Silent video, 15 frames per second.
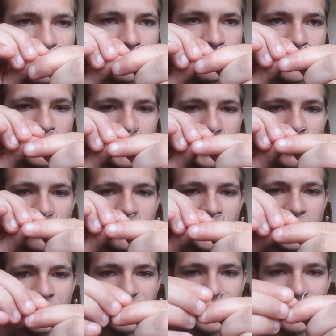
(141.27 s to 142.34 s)
fold it
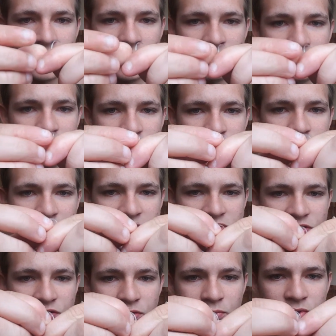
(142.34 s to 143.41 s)
over and
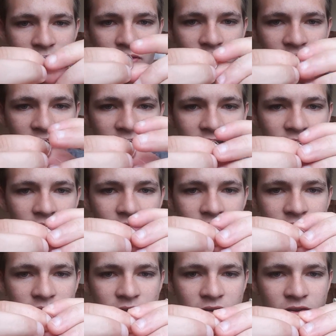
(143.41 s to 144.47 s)
basically do one overhand knot.
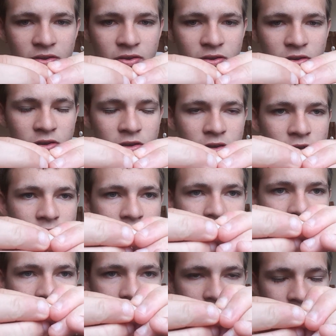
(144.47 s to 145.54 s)

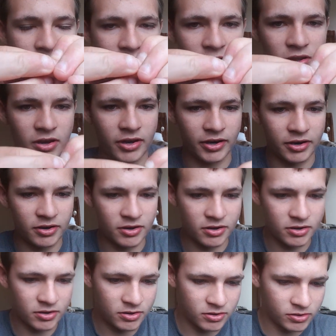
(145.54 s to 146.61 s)
Grab your line,
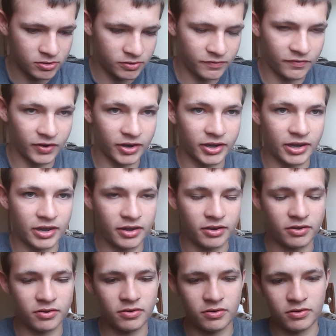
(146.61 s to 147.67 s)
can.
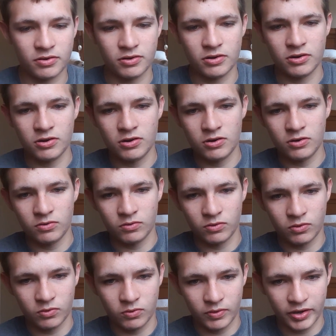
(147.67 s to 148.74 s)

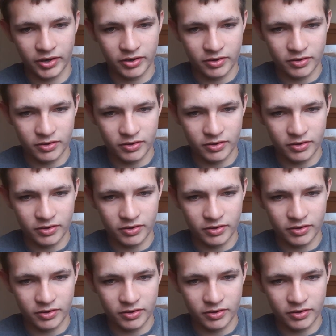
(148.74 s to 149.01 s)
Quick.